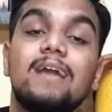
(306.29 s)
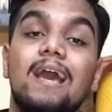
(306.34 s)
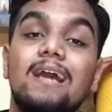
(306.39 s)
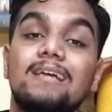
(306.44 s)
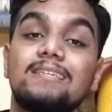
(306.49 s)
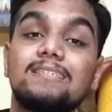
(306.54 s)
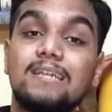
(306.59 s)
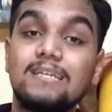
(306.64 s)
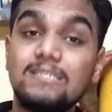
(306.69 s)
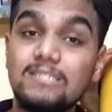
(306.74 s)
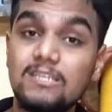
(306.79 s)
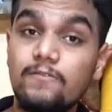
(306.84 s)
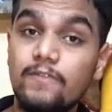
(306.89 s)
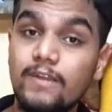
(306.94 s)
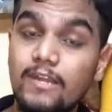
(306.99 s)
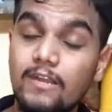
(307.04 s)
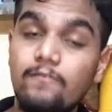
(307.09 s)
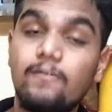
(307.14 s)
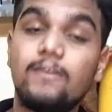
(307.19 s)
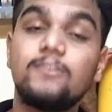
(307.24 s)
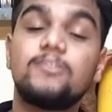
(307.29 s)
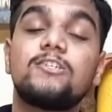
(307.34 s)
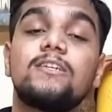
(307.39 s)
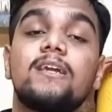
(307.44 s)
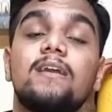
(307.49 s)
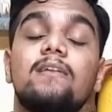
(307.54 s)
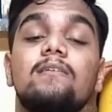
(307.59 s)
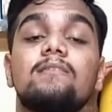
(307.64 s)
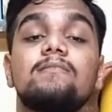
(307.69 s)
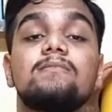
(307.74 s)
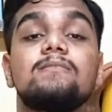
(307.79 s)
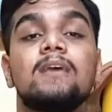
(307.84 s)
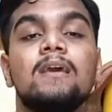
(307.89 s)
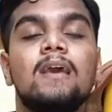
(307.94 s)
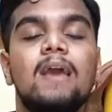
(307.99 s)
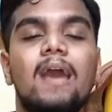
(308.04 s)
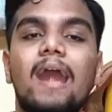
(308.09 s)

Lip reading: as conservative vegetarians,